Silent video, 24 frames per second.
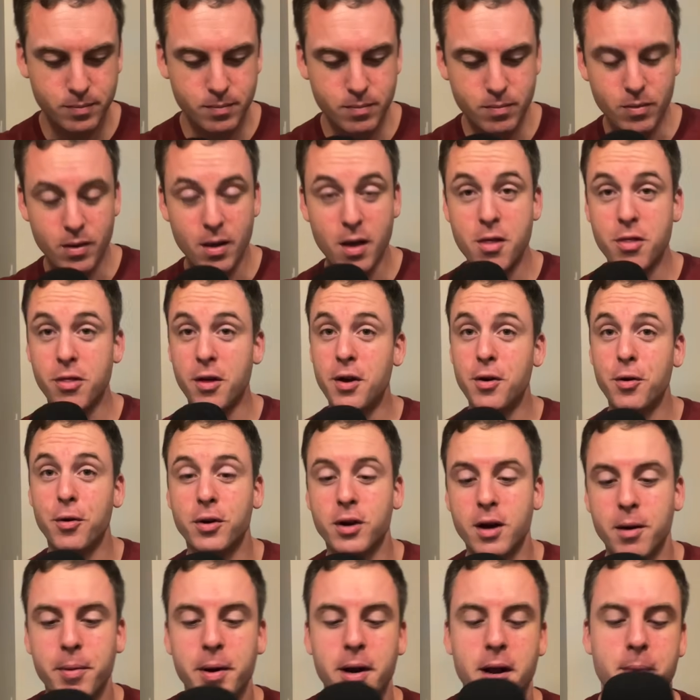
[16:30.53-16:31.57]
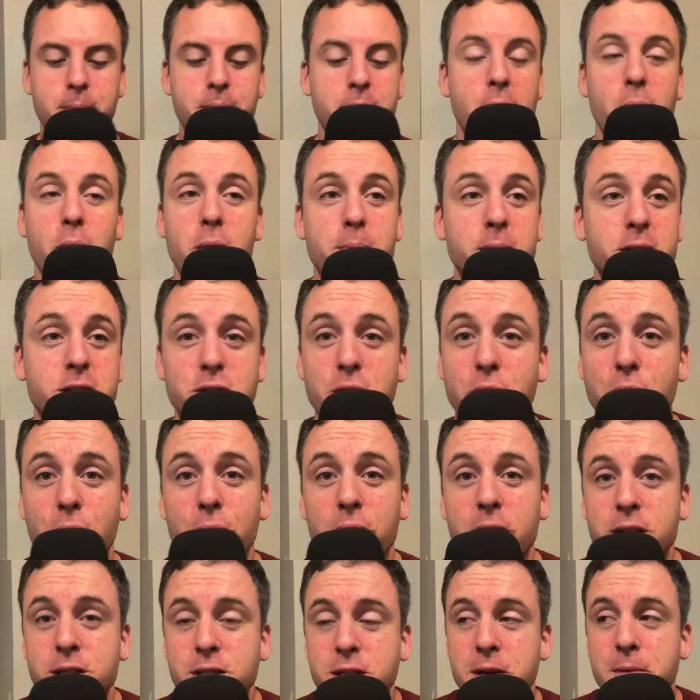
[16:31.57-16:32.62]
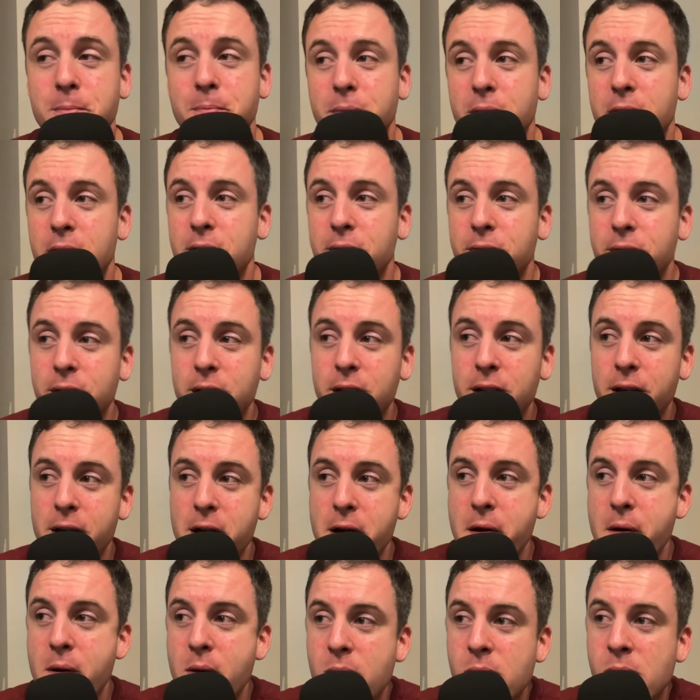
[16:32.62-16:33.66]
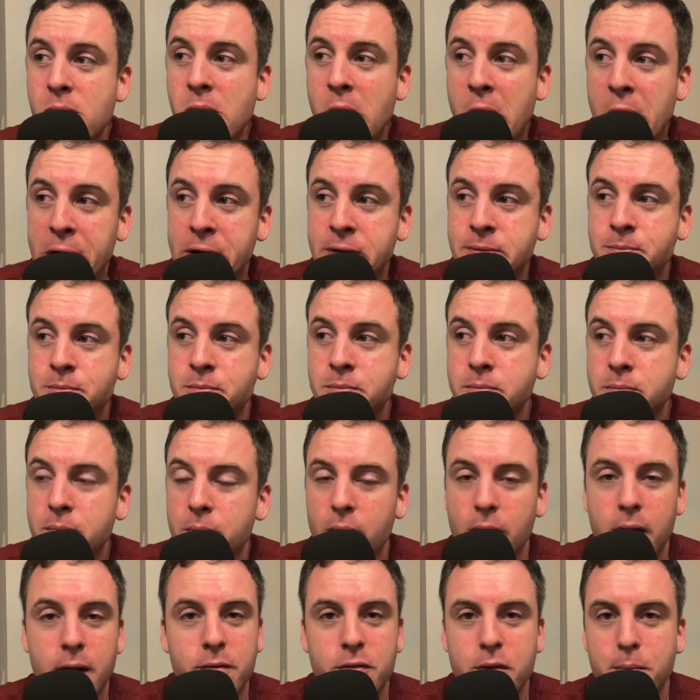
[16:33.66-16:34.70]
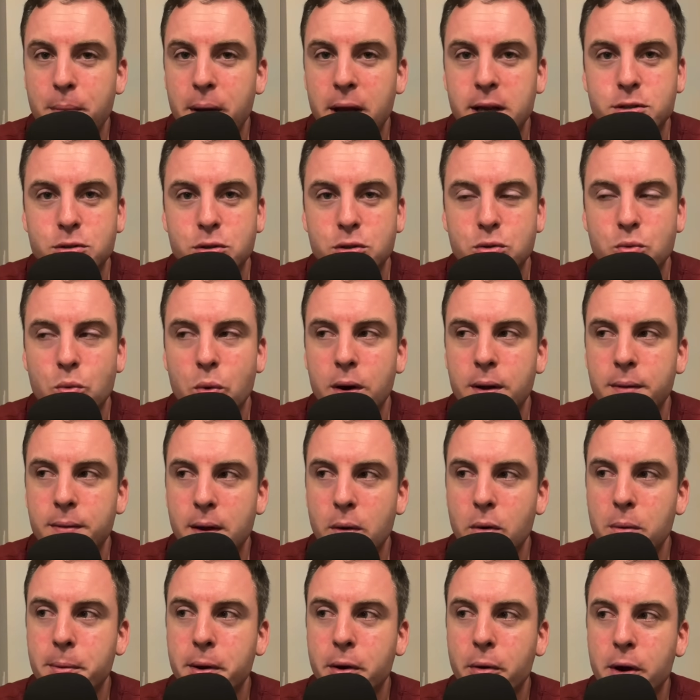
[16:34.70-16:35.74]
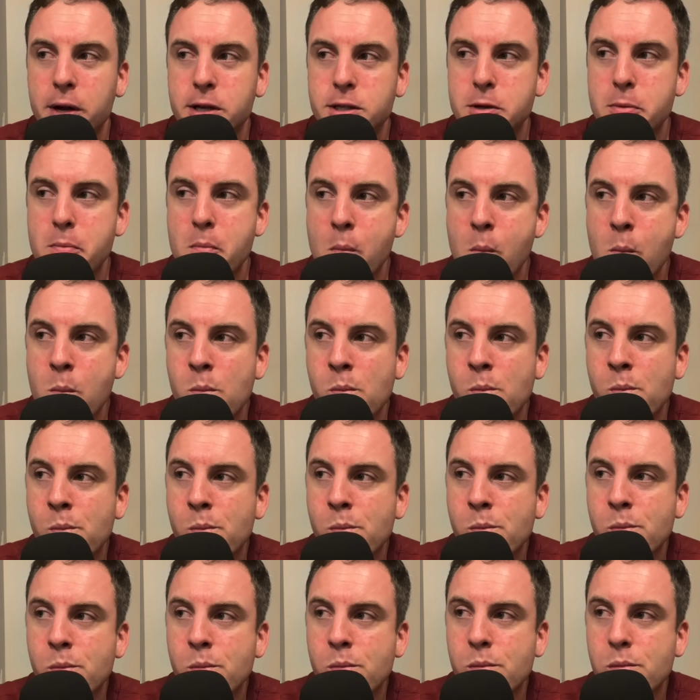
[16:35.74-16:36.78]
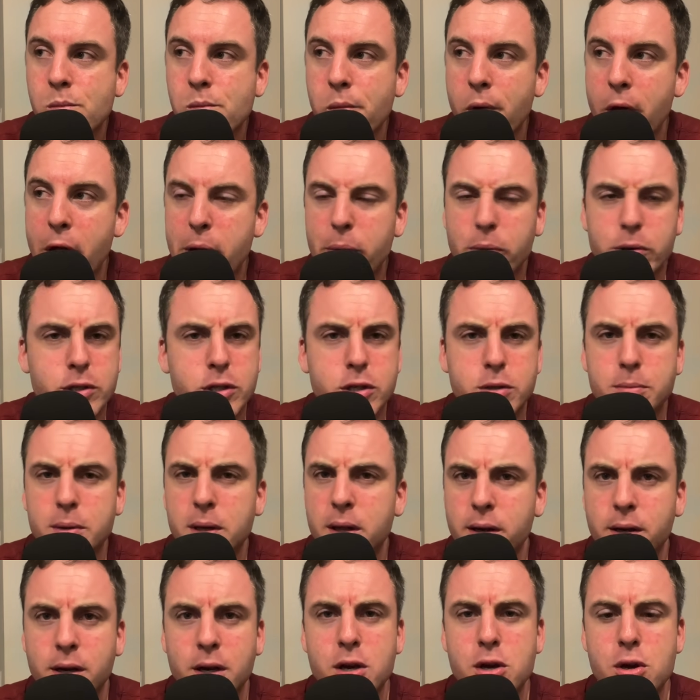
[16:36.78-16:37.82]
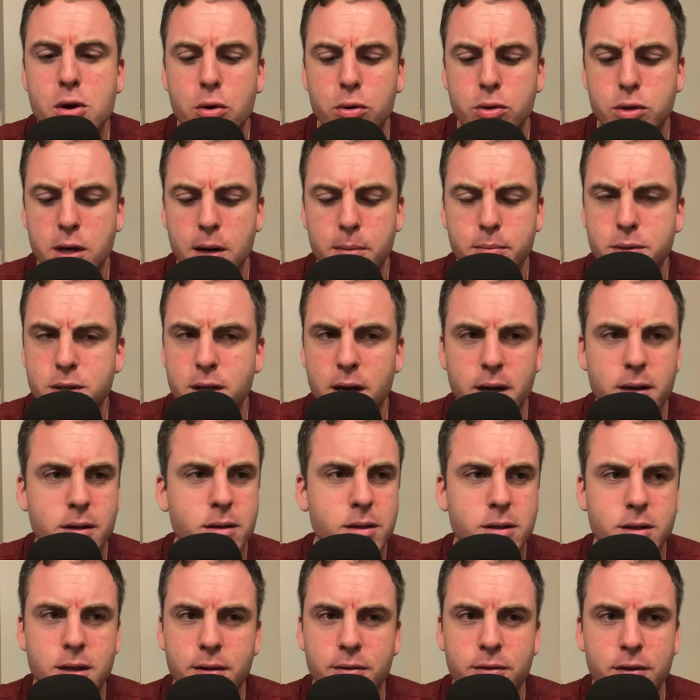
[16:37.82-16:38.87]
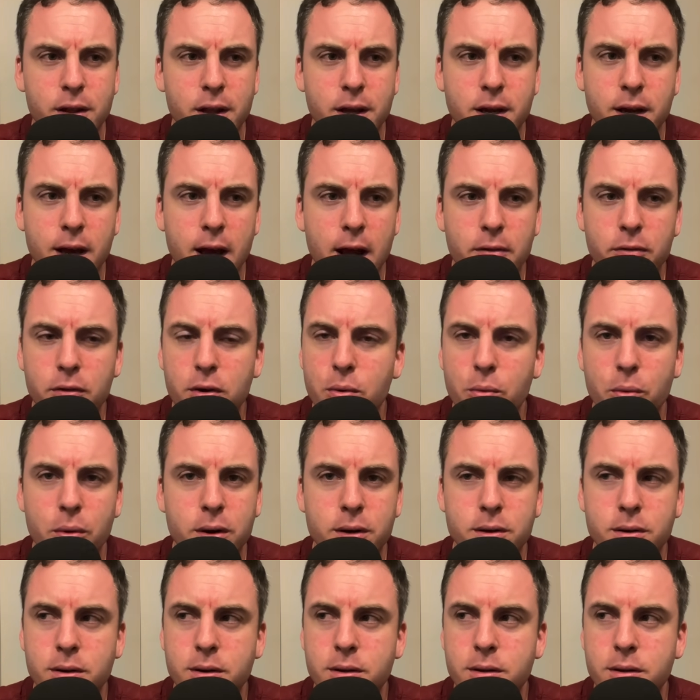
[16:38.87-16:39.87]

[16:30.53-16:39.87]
Thunder coming up. That would be so crazy if the Pacers won. That would be crazy. It would just be like a huge upset, because I feel like everyone